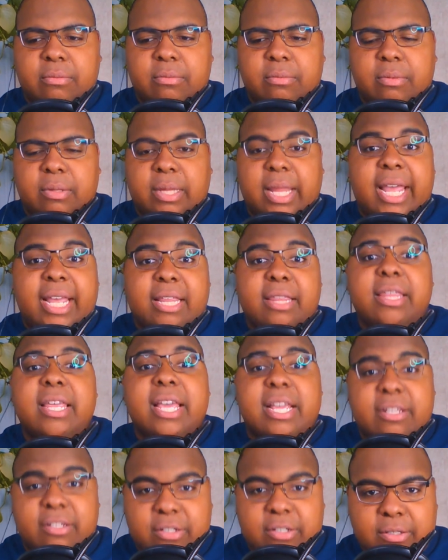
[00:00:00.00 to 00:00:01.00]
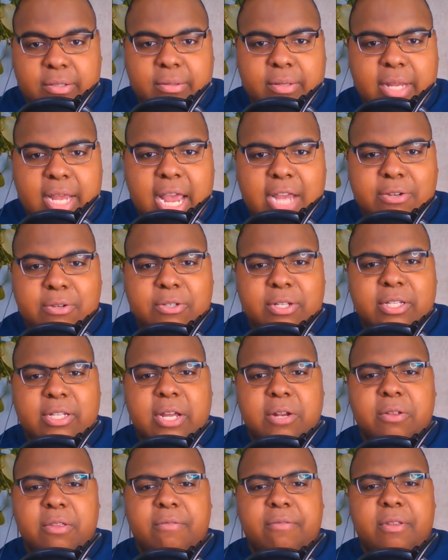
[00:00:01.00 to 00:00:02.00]
like this, as you see the
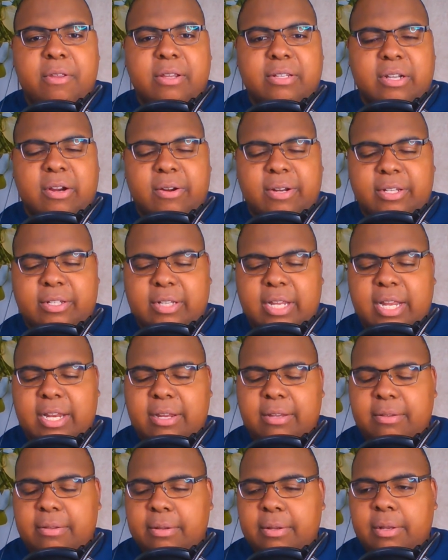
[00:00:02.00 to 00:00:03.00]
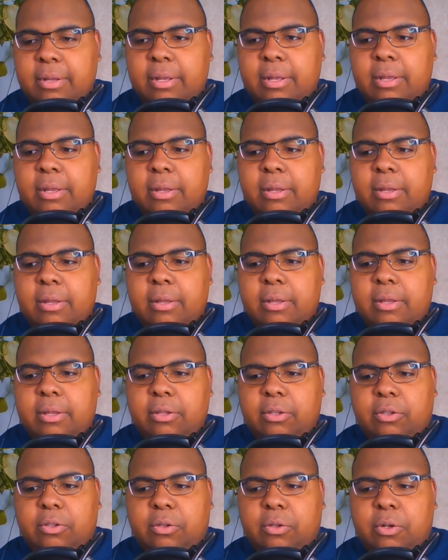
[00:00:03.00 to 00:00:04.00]
title of the video, as I already stated.
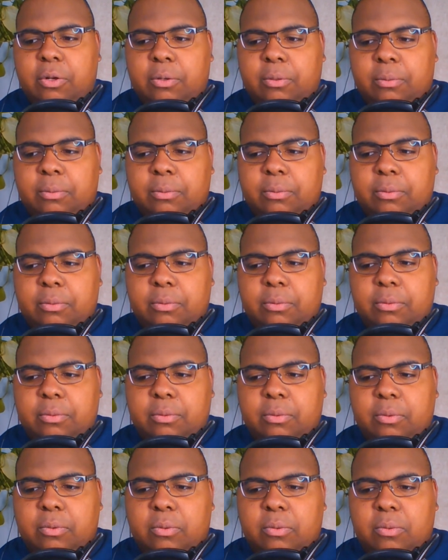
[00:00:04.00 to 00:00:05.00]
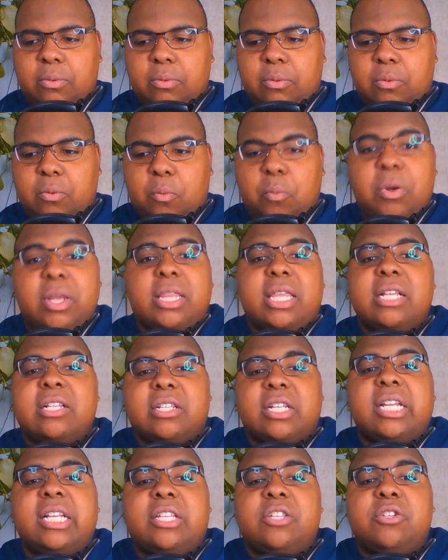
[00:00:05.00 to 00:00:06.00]
You know, what this
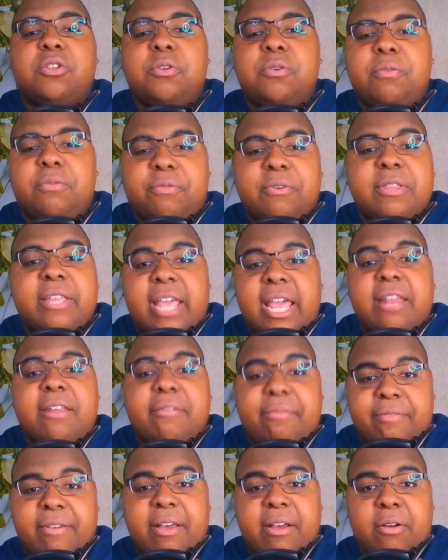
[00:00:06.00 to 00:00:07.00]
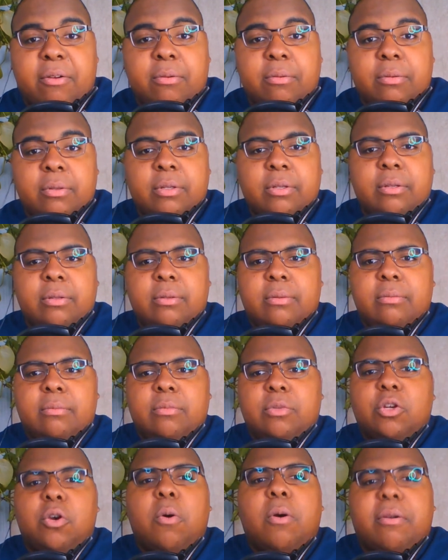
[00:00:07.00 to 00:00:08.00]
could do for the NFL
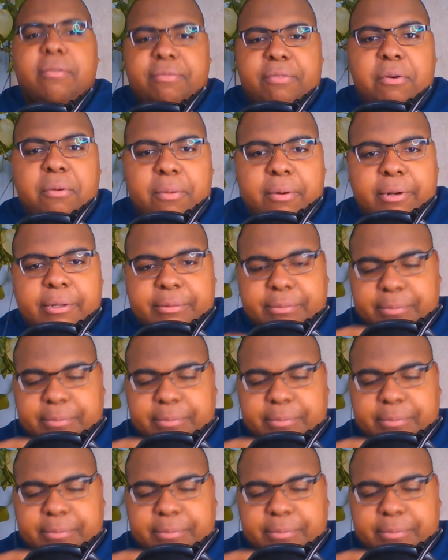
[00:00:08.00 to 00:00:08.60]
going forward.